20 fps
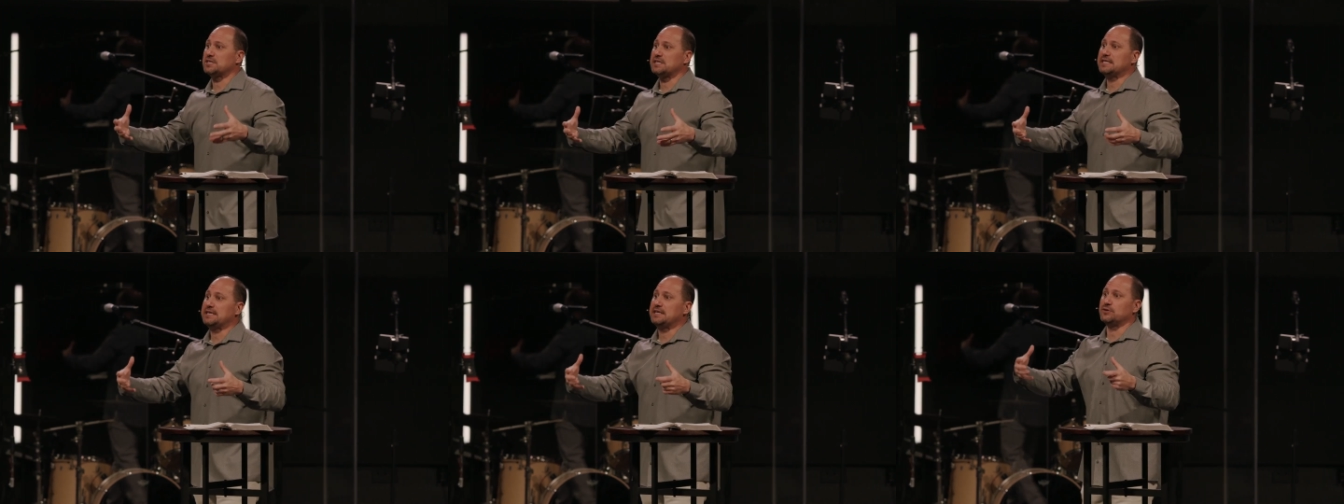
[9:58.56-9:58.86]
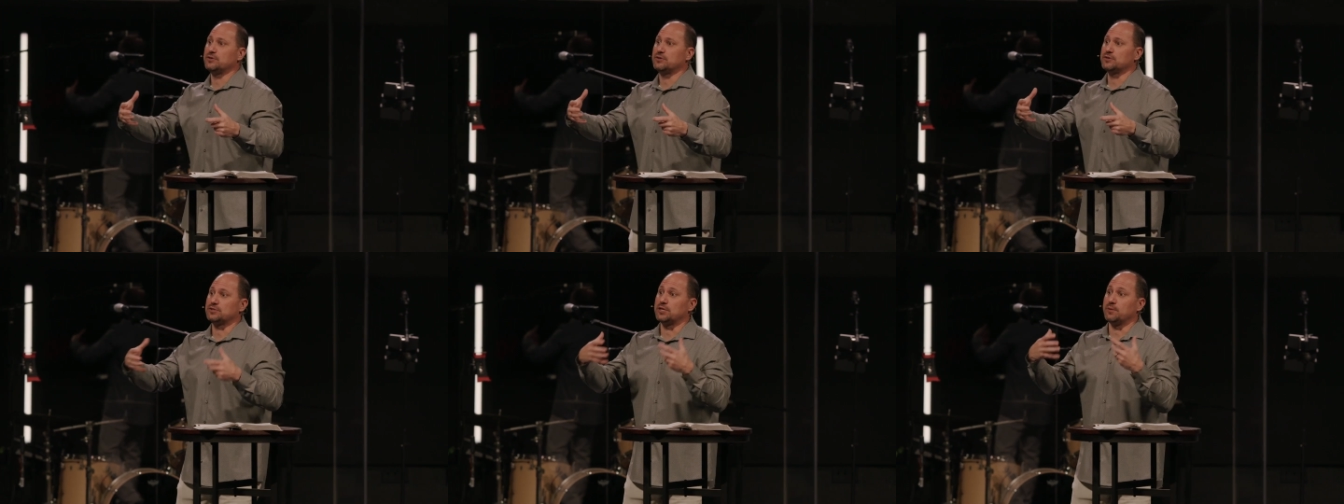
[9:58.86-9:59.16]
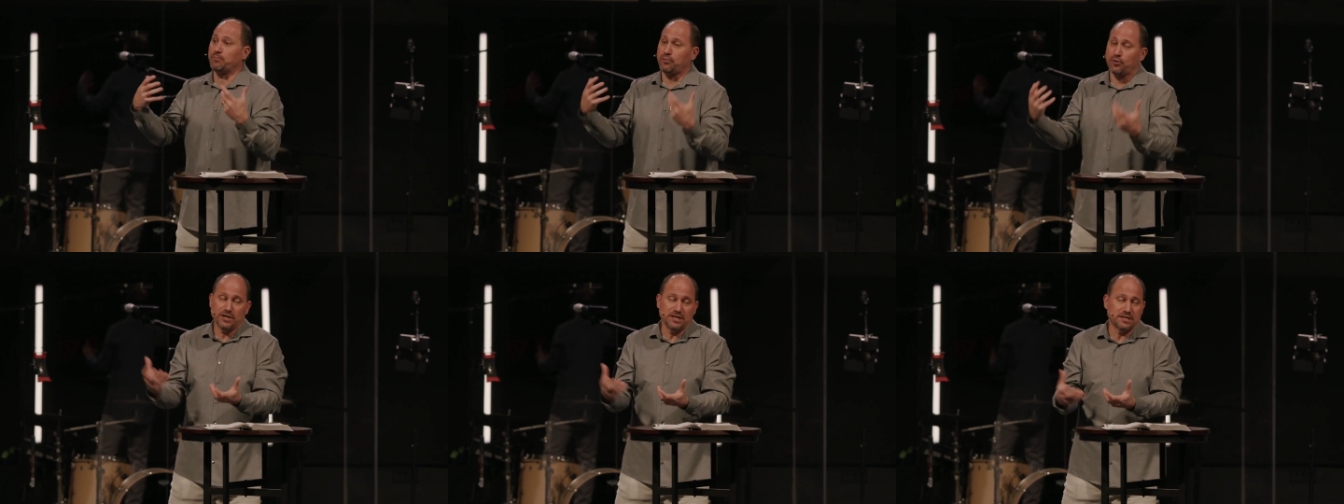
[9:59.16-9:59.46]
leaders, the
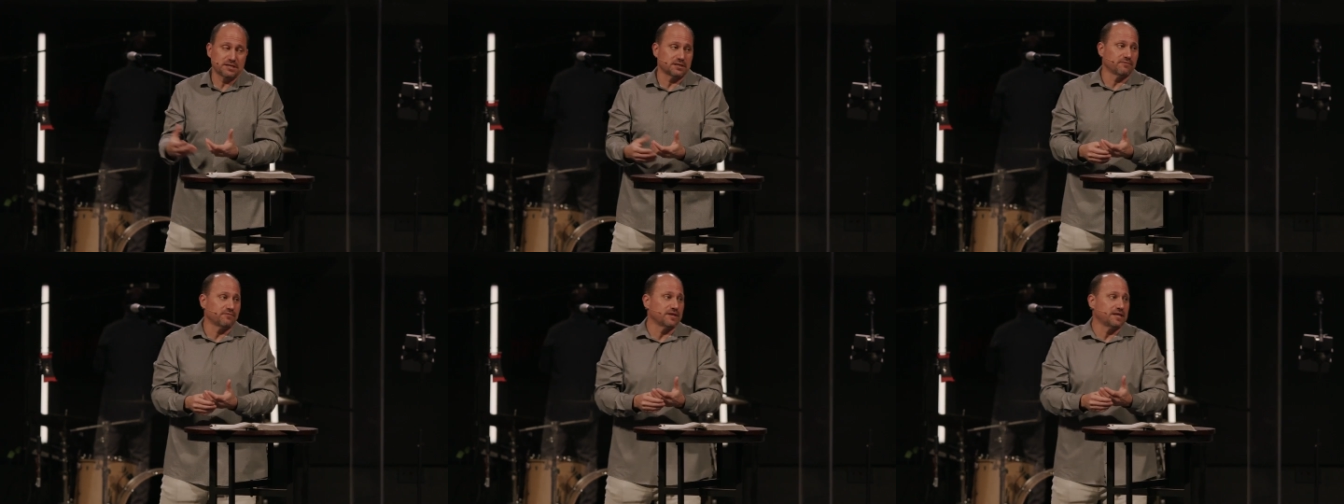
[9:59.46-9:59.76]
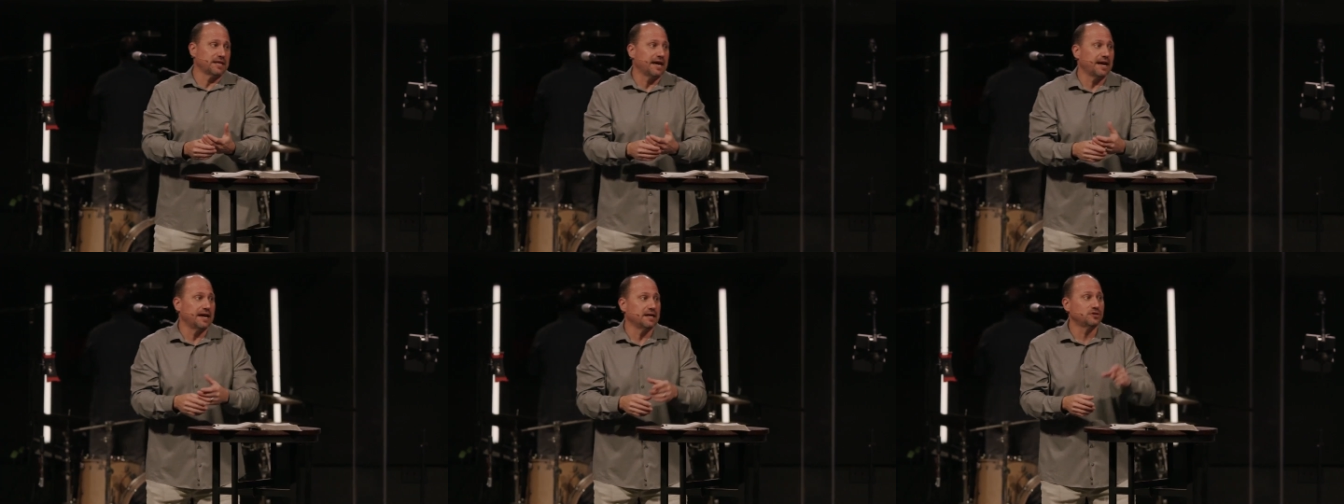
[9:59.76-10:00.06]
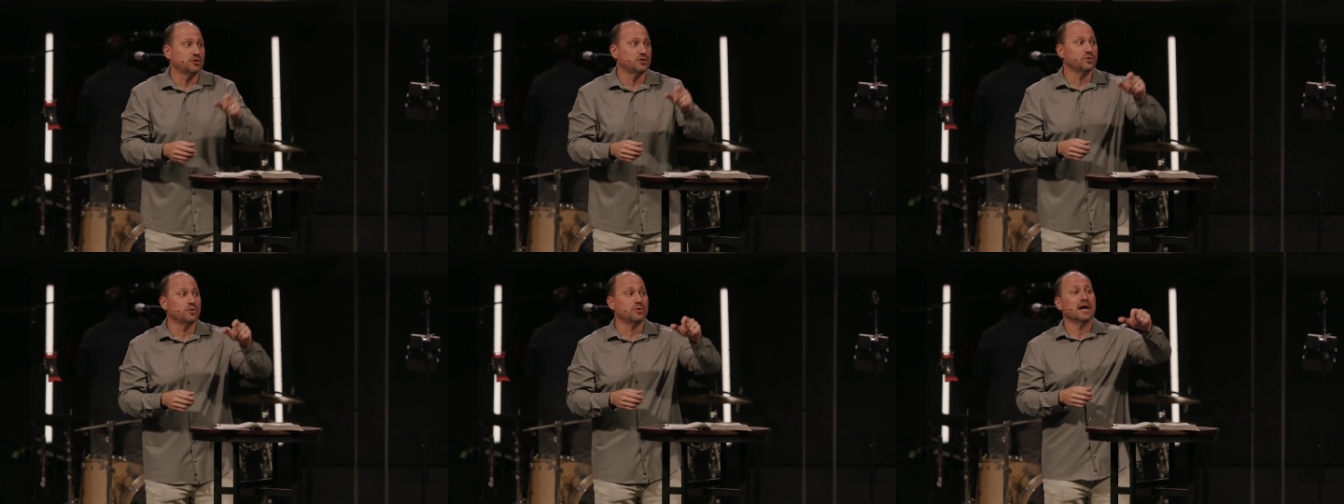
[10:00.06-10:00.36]
priests of the day,
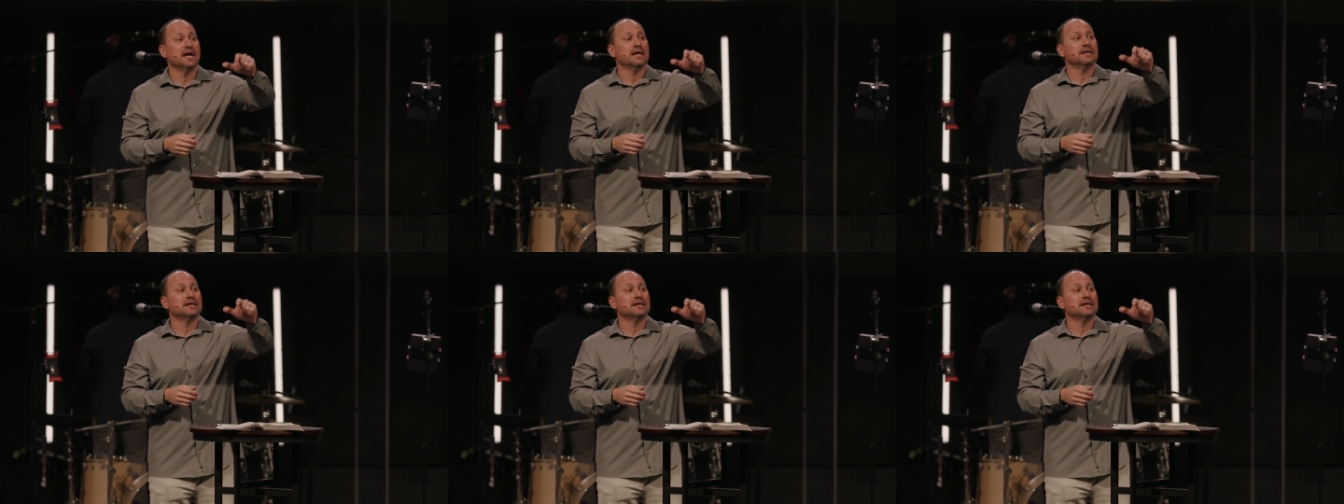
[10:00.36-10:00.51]
to